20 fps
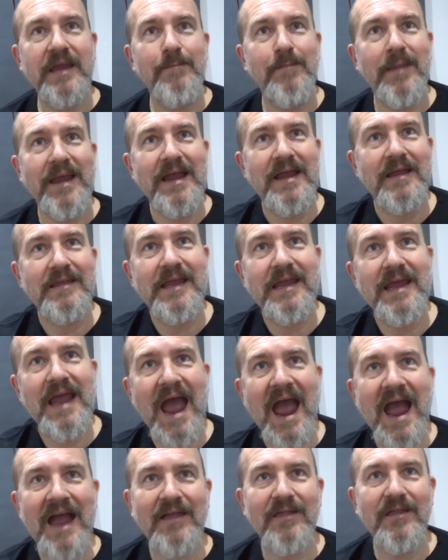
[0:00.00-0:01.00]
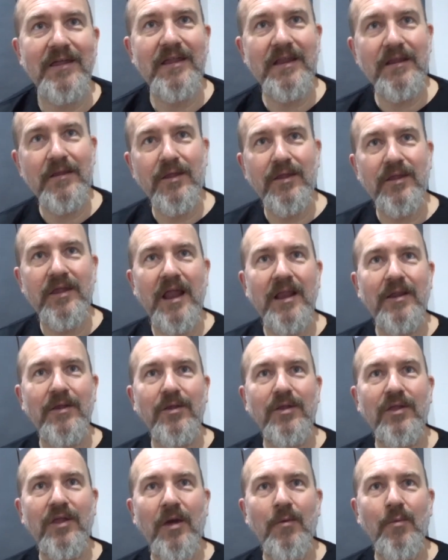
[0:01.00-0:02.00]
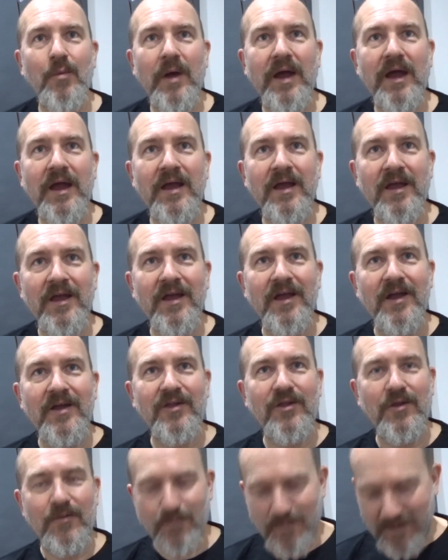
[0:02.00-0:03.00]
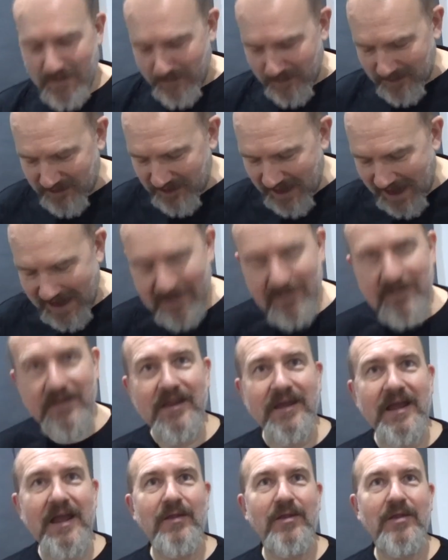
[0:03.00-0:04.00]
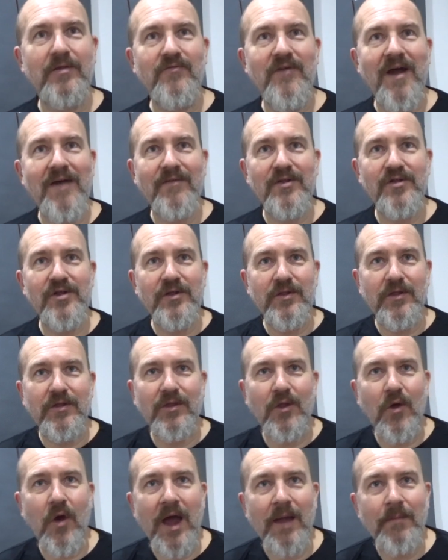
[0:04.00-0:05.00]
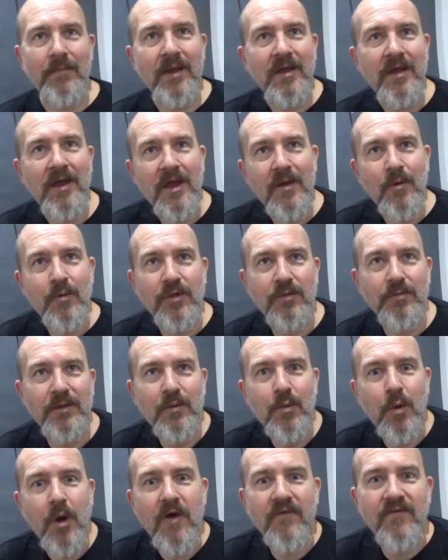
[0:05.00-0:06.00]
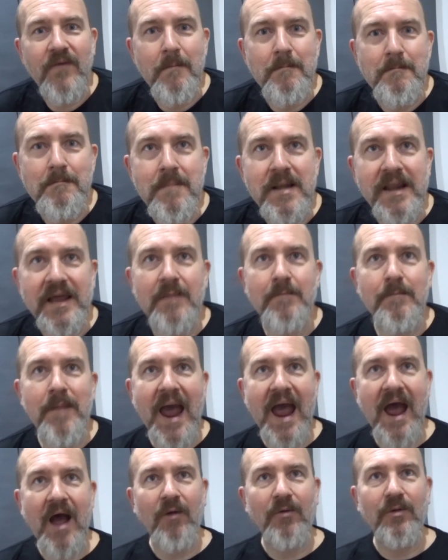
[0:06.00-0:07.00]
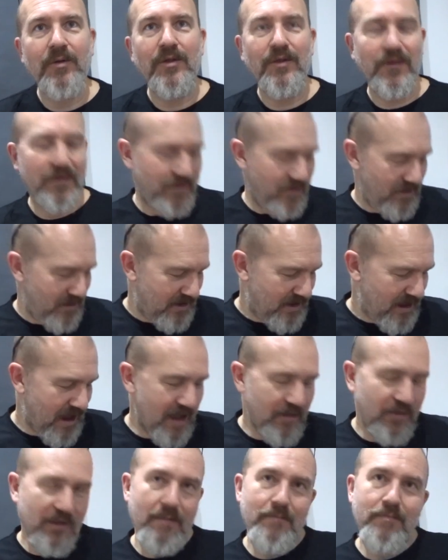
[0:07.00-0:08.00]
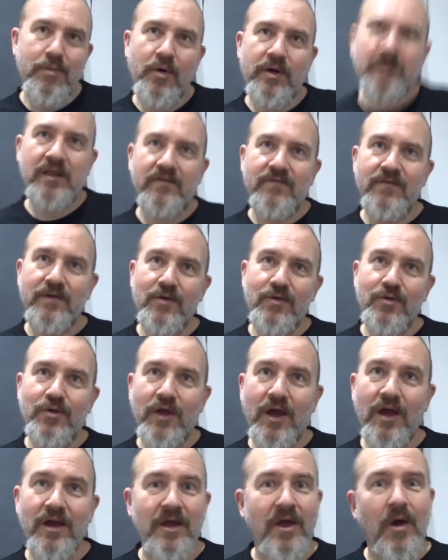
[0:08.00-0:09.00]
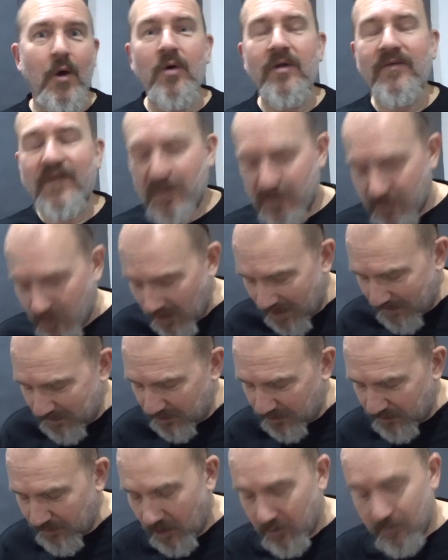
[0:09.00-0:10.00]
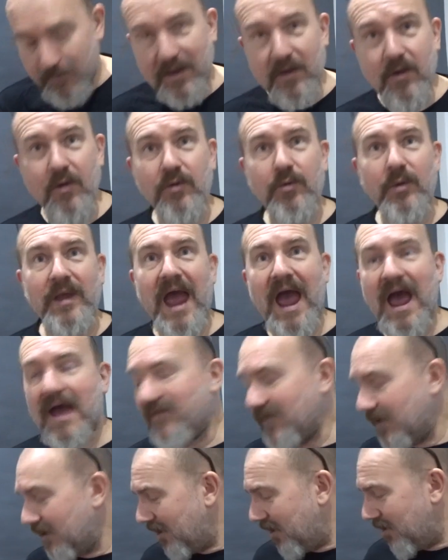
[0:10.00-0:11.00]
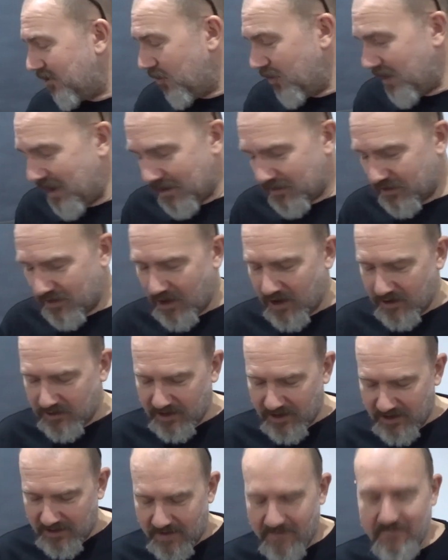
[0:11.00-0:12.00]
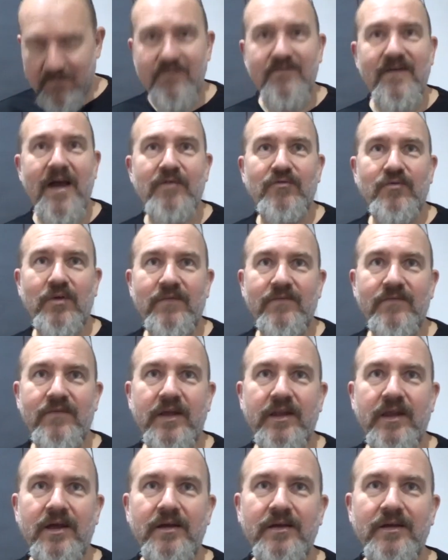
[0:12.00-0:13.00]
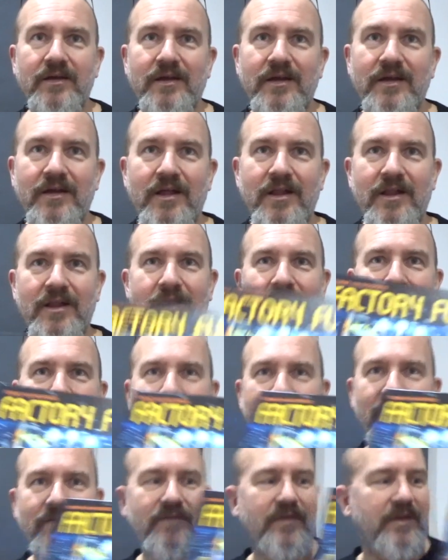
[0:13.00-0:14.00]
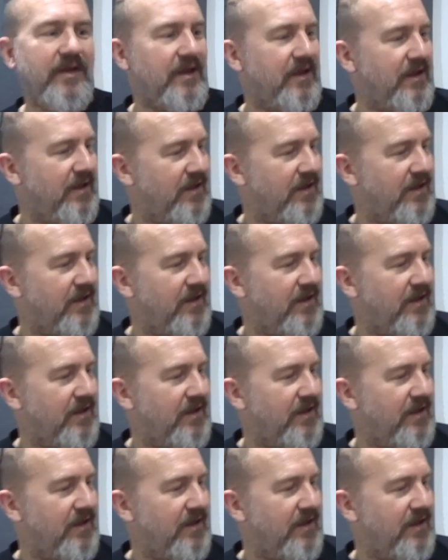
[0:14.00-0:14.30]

being decanted in cellars somewhere to be protected against the ravages of time, to be worth £1 million at some point in the future. All of that's gone up in smoke because we have a new Kickstarter for Factory Funner. Lovely.